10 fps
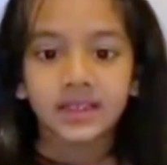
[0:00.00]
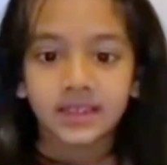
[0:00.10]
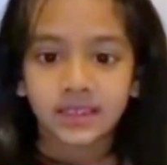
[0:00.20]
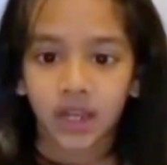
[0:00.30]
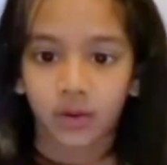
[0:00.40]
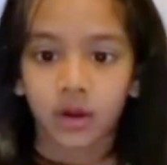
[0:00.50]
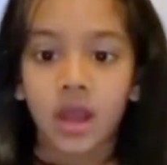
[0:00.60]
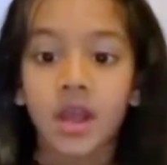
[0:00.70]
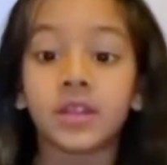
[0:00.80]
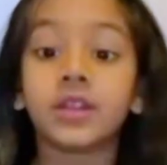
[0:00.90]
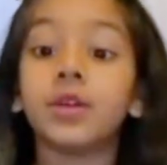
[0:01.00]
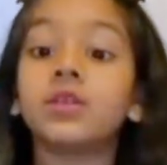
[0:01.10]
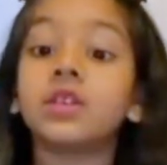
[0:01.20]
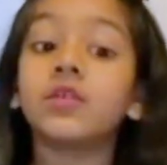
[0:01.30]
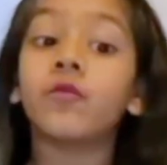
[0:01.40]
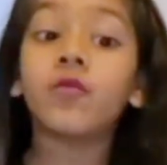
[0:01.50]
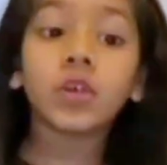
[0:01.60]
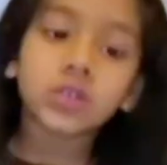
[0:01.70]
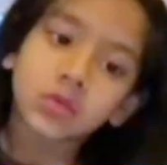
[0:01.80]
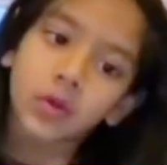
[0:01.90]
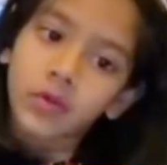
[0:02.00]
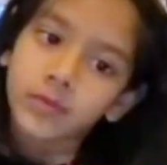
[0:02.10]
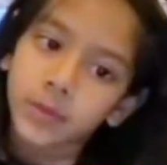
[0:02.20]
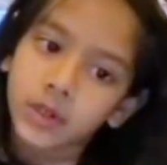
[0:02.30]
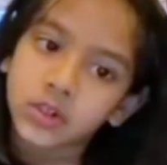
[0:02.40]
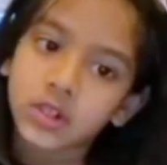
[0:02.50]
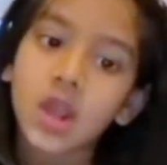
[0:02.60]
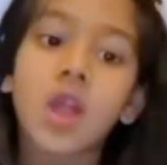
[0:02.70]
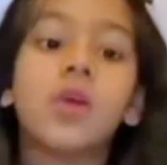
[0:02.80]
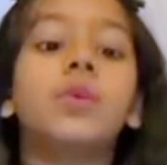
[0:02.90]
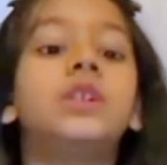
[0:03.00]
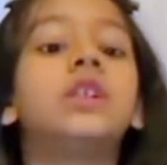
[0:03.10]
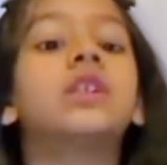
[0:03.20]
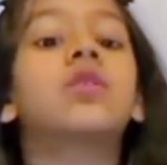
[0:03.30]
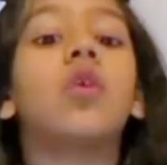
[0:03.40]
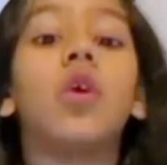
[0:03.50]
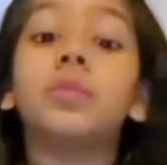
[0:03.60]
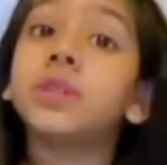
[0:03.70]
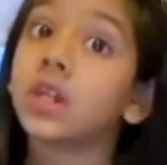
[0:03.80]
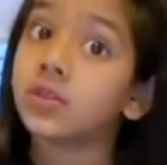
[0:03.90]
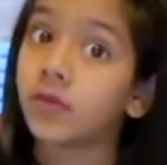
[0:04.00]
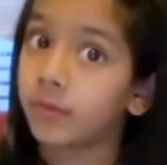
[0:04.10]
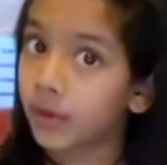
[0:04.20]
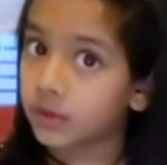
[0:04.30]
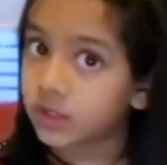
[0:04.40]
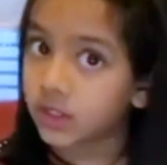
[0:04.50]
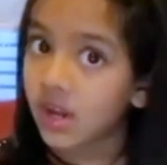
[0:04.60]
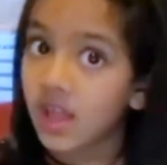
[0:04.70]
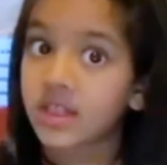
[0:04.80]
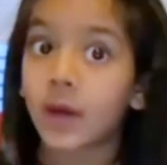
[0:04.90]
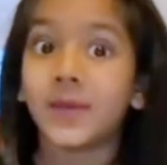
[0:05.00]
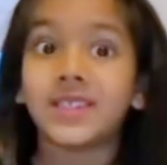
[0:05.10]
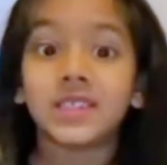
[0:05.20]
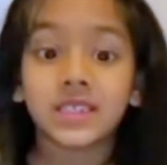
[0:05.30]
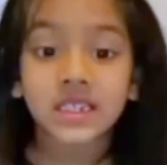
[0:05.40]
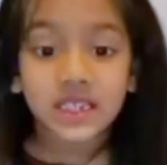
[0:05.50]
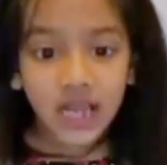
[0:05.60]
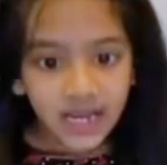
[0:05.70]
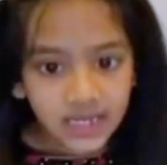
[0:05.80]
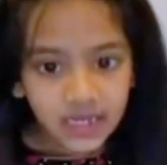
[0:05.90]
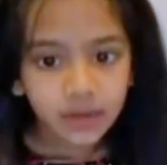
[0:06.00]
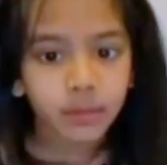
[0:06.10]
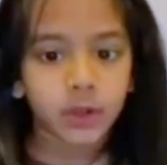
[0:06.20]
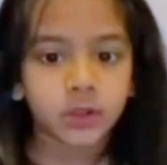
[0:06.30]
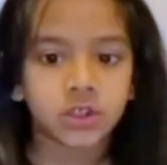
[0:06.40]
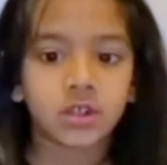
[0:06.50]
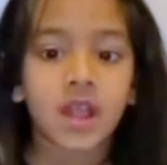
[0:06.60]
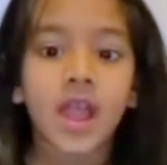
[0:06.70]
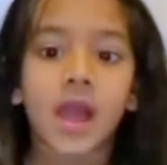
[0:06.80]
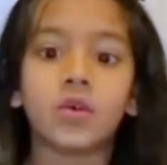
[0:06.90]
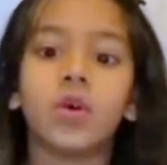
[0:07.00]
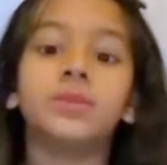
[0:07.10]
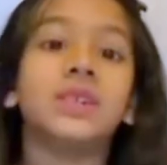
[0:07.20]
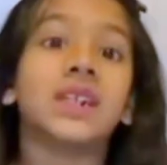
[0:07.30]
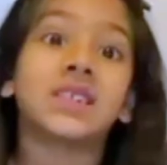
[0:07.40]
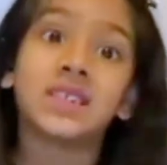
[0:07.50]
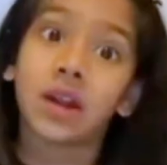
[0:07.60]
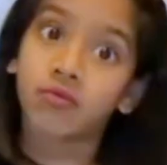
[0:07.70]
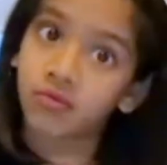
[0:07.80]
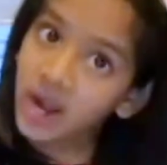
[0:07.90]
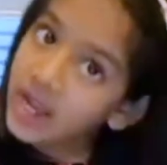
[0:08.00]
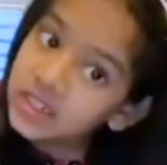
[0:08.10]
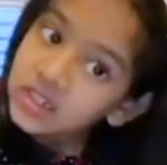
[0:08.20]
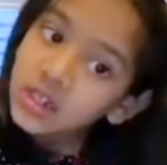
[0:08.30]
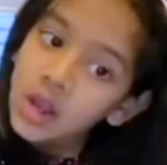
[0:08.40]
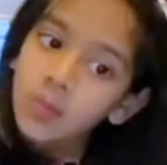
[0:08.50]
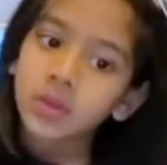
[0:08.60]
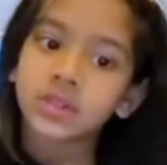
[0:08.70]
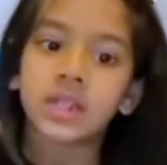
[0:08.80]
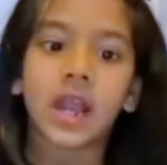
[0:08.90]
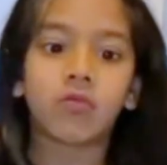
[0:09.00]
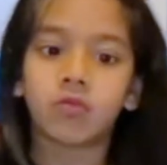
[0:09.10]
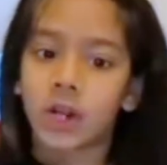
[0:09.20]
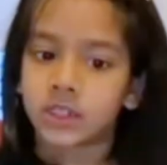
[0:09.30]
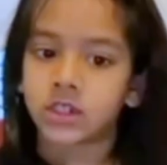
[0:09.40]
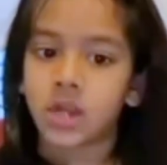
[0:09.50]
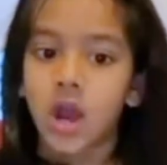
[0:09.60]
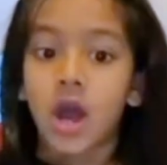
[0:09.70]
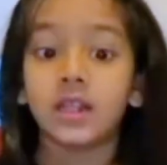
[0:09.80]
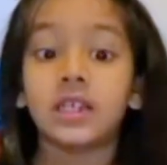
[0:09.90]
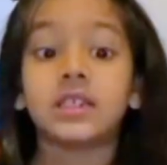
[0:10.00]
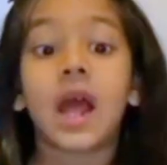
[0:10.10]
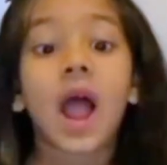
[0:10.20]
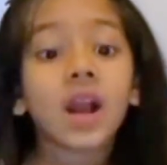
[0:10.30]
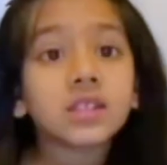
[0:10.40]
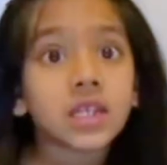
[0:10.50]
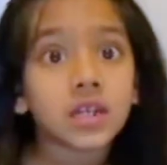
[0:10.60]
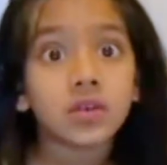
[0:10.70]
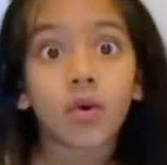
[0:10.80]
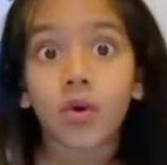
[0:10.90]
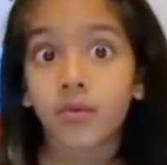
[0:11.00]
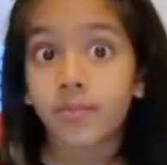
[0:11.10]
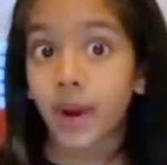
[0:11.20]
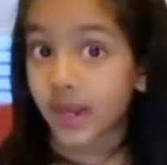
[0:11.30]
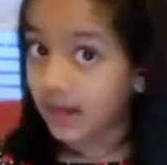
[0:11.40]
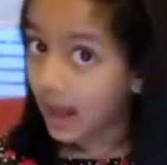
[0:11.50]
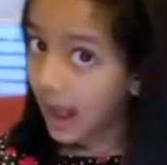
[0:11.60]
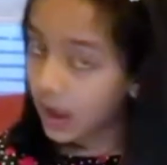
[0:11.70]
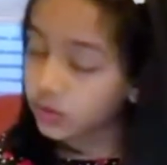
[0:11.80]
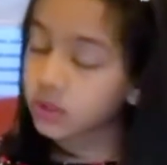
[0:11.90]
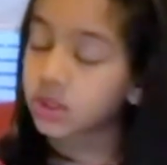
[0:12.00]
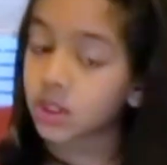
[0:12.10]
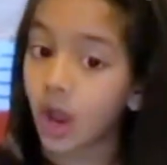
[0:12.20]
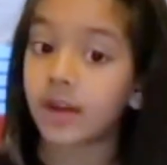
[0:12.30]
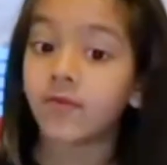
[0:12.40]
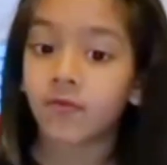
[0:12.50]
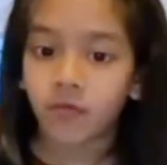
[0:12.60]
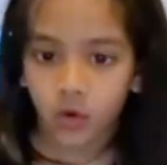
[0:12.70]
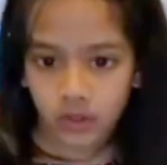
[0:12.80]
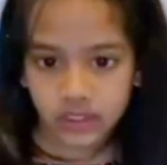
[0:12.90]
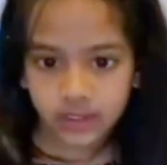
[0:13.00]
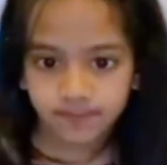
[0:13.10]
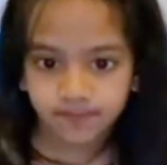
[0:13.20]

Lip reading: so Newton's first law of motion, which is the object of motion that will stay in motion, and objects that rest will stay at rest unless acted on by an outside force.